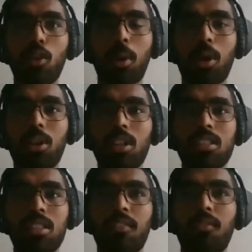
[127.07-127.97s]

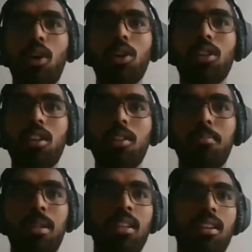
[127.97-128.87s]
Robotics have already
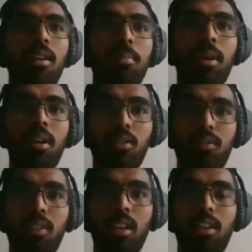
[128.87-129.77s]
been a part of
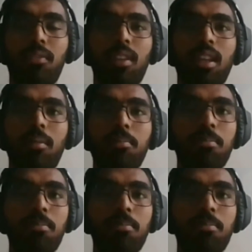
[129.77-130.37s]
our life, like